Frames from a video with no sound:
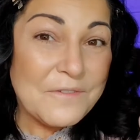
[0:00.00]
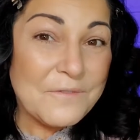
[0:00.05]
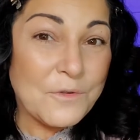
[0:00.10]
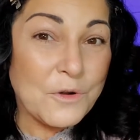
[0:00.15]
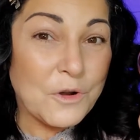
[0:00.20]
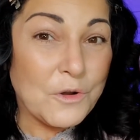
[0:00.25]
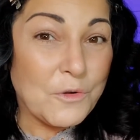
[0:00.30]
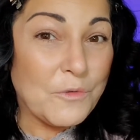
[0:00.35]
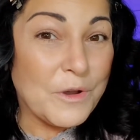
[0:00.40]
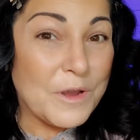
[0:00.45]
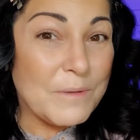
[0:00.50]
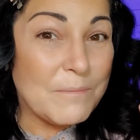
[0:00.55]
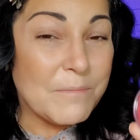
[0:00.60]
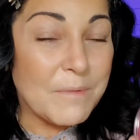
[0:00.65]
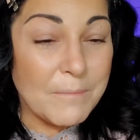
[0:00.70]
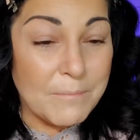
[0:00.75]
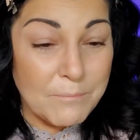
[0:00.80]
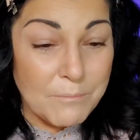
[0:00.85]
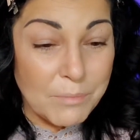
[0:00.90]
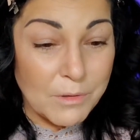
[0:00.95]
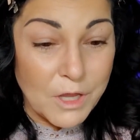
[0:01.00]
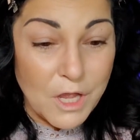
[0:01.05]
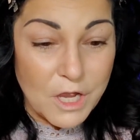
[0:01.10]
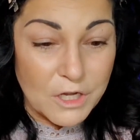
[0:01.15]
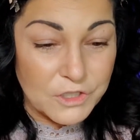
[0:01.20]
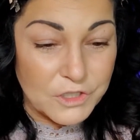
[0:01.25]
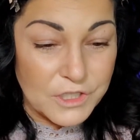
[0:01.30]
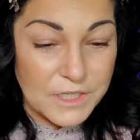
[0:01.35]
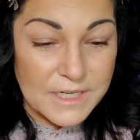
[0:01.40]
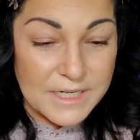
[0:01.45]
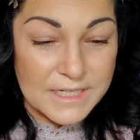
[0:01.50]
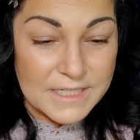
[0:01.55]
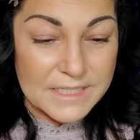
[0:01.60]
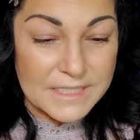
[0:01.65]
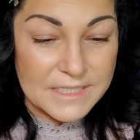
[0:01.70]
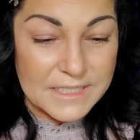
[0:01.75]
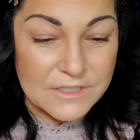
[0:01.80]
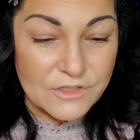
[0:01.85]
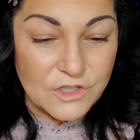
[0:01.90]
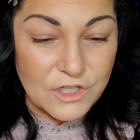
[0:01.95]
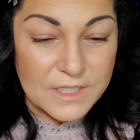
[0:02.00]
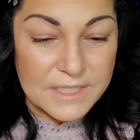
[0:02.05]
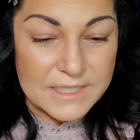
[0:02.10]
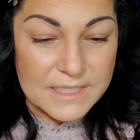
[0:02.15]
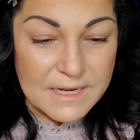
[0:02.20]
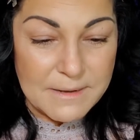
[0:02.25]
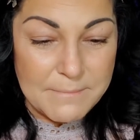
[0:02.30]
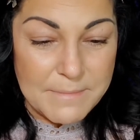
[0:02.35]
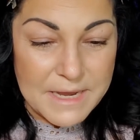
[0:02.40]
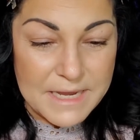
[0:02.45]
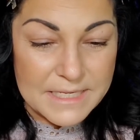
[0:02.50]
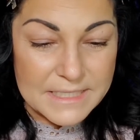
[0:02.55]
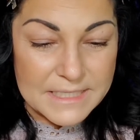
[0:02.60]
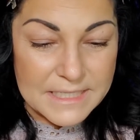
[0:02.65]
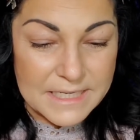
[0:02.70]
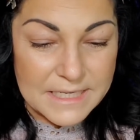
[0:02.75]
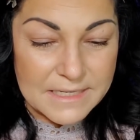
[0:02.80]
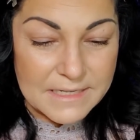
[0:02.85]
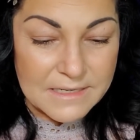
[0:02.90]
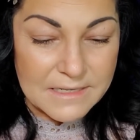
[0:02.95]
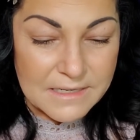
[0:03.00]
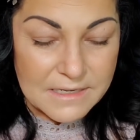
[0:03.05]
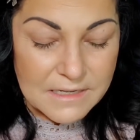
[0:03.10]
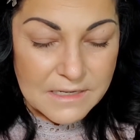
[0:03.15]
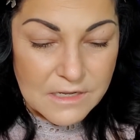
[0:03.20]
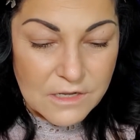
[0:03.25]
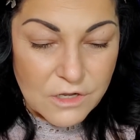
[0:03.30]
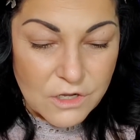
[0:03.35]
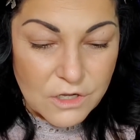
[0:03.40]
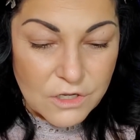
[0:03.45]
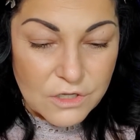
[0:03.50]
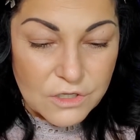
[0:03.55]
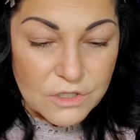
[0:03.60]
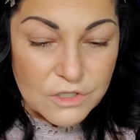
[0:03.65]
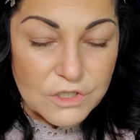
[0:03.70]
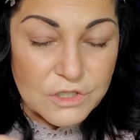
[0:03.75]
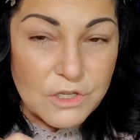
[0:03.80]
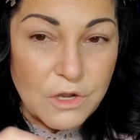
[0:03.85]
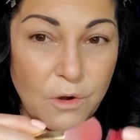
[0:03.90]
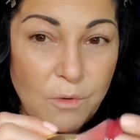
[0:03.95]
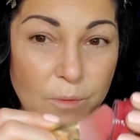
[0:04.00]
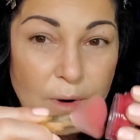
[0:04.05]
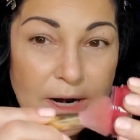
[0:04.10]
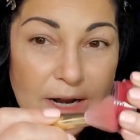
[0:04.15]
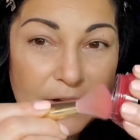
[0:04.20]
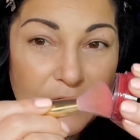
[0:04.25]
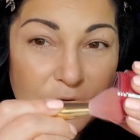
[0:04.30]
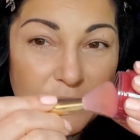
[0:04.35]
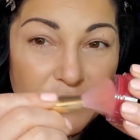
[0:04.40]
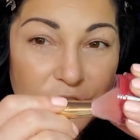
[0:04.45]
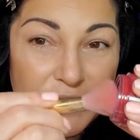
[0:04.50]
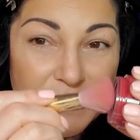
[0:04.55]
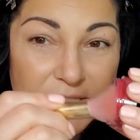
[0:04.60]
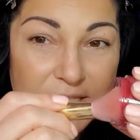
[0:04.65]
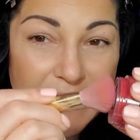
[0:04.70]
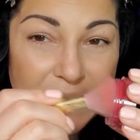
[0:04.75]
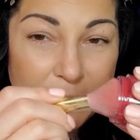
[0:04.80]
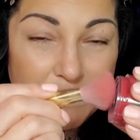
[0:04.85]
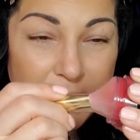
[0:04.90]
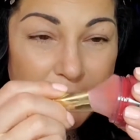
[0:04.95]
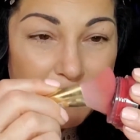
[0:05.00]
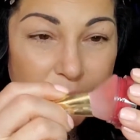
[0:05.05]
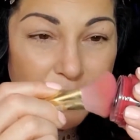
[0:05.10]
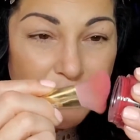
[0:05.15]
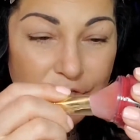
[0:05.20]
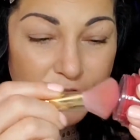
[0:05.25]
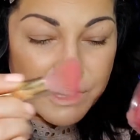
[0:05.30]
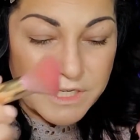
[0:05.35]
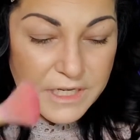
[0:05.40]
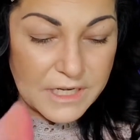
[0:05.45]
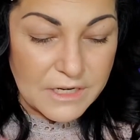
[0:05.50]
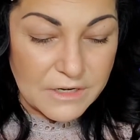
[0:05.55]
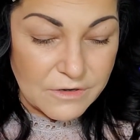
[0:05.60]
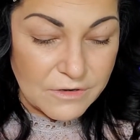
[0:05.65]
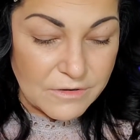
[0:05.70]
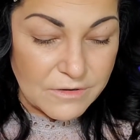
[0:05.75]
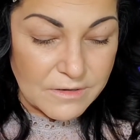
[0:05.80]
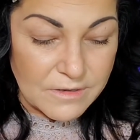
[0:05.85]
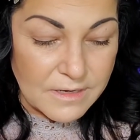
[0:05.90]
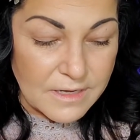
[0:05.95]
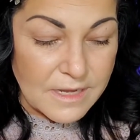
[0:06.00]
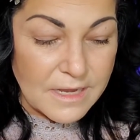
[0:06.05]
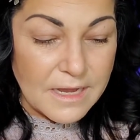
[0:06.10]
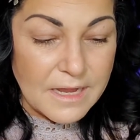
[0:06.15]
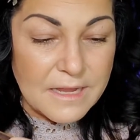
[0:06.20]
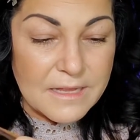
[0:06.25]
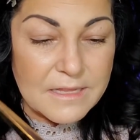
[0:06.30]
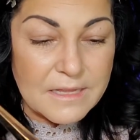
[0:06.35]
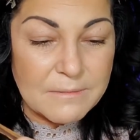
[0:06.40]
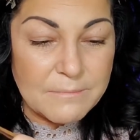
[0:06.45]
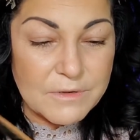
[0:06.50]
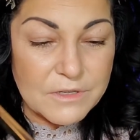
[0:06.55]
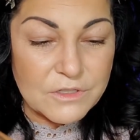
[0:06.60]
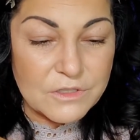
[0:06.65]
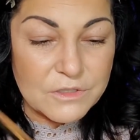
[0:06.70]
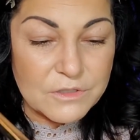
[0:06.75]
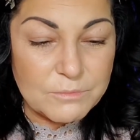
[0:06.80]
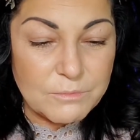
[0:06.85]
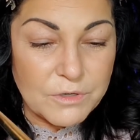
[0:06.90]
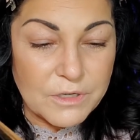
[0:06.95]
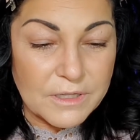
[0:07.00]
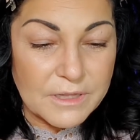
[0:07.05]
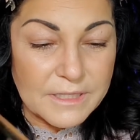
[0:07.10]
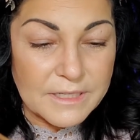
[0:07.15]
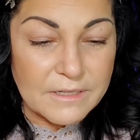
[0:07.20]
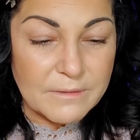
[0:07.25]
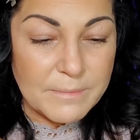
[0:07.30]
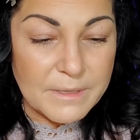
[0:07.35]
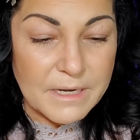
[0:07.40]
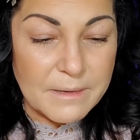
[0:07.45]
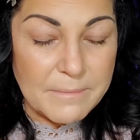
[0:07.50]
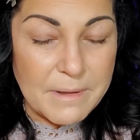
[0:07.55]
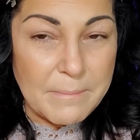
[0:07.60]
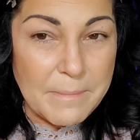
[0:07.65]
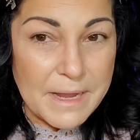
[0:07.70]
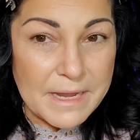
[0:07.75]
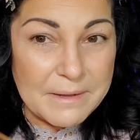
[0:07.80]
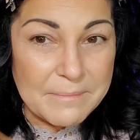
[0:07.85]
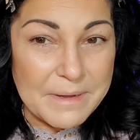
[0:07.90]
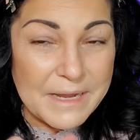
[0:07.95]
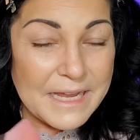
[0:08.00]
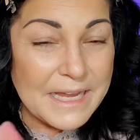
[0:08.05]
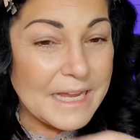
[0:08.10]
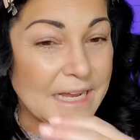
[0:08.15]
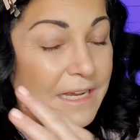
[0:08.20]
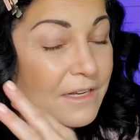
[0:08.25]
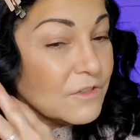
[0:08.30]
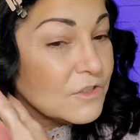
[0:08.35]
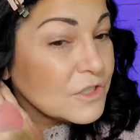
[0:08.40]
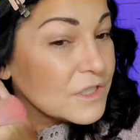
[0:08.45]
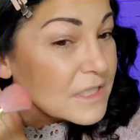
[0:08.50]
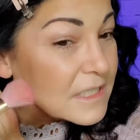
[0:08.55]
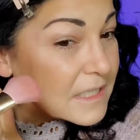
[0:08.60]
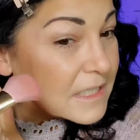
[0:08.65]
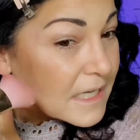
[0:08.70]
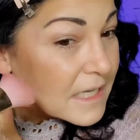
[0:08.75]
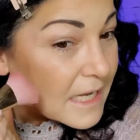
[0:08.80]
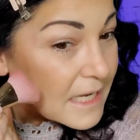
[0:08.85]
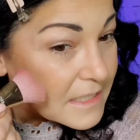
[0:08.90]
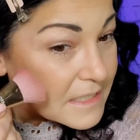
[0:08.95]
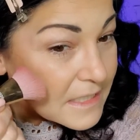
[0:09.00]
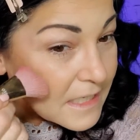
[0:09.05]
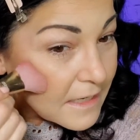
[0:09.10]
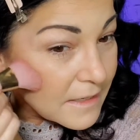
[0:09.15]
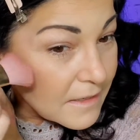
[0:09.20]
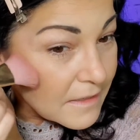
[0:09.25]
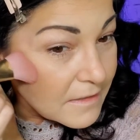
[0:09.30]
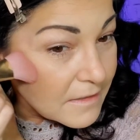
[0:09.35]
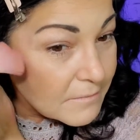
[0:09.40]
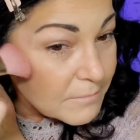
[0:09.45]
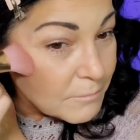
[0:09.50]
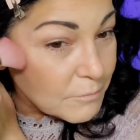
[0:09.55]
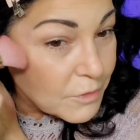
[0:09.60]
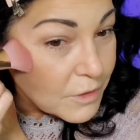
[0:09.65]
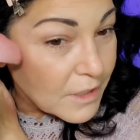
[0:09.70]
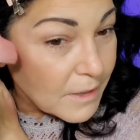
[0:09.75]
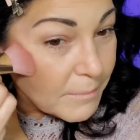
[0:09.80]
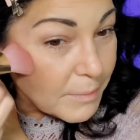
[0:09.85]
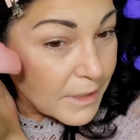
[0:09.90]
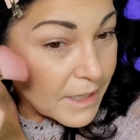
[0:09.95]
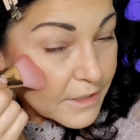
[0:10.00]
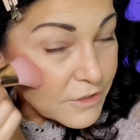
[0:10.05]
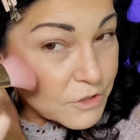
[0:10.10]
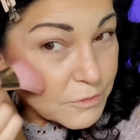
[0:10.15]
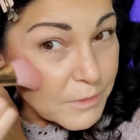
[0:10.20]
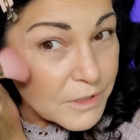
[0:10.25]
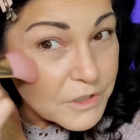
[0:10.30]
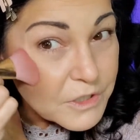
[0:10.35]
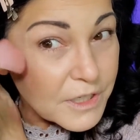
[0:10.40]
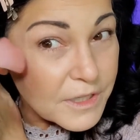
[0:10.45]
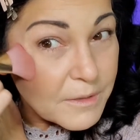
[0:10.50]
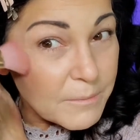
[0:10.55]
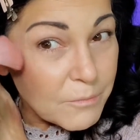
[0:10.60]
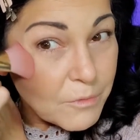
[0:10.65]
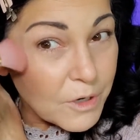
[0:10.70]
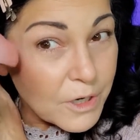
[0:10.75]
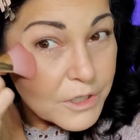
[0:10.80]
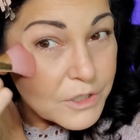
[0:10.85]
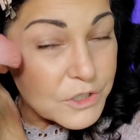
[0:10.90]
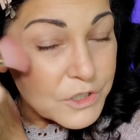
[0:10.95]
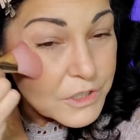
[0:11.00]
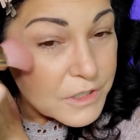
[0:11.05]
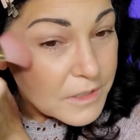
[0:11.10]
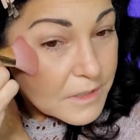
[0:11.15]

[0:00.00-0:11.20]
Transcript: for cream blush. It is just amazing. So what I do is just tap my brush in here. I'm gonna just put a little bit on my back of my hand just in case I had applied too much on the brush.